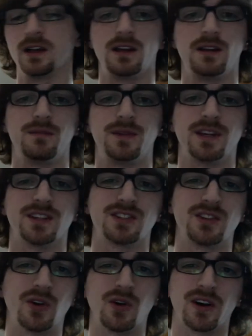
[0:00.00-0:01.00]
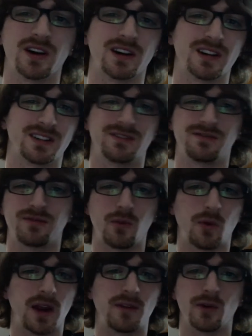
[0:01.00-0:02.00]
Because New York, for
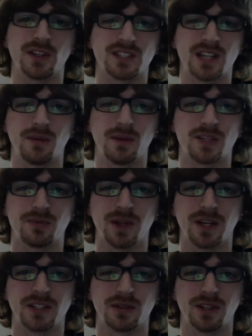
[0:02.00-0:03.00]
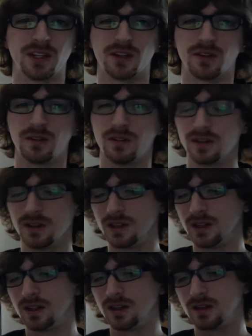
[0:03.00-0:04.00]
whatever reason, double-edged blades are illegal.
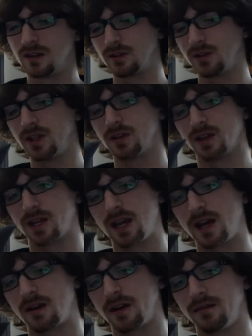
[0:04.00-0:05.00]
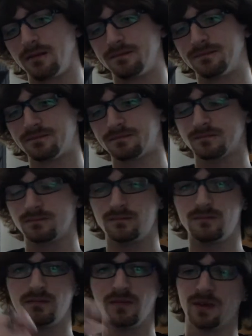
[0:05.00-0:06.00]
They're illegal to carry.
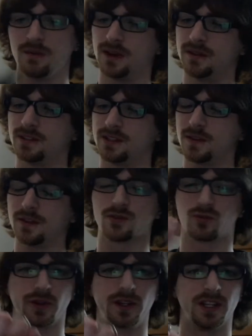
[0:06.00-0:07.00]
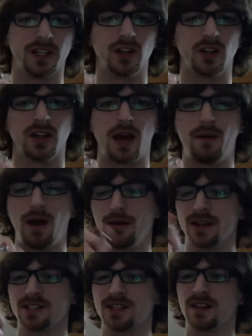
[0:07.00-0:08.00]
But this feels really good. I want
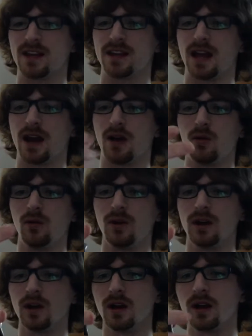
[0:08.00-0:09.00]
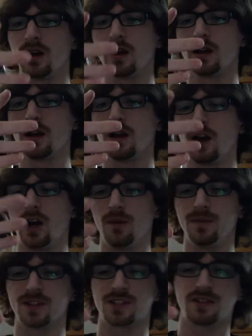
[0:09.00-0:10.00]
to say that now.
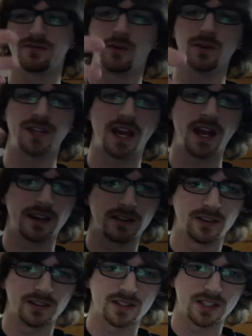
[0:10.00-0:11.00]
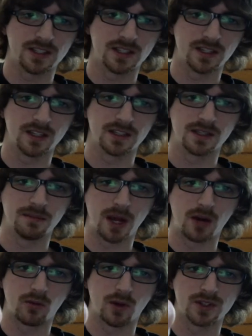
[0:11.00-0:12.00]
This is full tang. You can see the metal
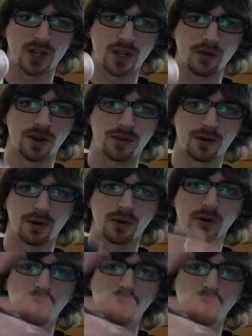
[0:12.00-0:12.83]
runs all the way through.